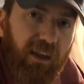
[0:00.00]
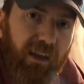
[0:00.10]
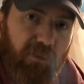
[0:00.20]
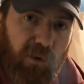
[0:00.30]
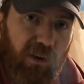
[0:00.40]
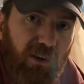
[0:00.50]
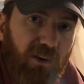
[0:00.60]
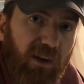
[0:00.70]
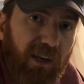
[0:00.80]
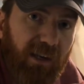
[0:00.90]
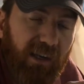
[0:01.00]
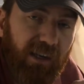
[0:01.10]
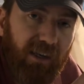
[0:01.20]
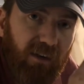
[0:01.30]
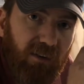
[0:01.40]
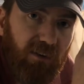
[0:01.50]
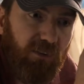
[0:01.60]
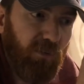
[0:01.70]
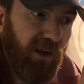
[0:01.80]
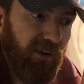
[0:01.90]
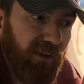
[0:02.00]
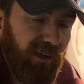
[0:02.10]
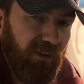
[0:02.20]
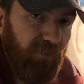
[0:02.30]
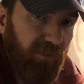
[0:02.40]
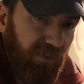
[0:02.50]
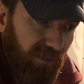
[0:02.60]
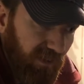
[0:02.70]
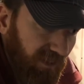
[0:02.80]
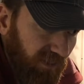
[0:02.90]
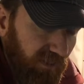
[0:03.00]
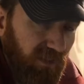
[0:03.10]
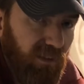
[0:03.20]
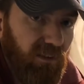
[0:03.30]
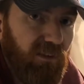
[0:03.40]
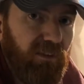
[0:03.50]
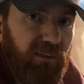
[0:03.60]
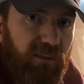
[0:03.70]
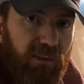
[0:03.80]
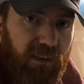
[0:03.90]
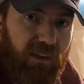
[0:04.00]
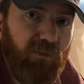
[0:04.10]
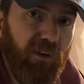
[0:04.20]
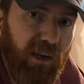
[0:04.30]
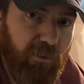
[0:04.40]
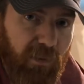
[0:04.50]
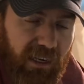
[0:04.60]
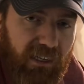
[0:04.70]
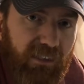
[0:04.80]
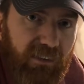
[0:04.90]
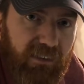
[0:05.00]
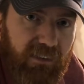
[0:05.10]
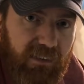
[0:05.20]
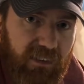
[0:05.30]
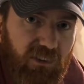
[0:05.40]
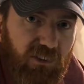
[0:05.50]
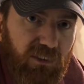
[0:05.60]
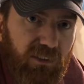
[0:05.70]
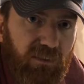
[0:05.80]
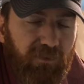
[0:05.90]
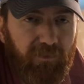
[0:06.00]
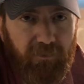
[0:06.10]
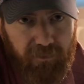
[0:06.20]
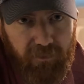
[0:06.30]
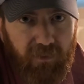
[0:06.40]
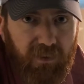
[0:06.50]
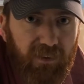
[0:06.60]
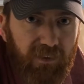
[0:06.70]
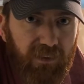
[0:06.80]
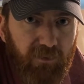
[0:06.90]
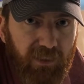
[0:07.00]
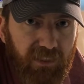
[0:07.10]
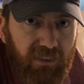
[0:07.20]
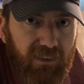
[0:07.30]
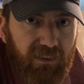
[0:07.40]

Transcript: And we're gonna go ahead and get all the wiring installed and ran back to the engine, and then we can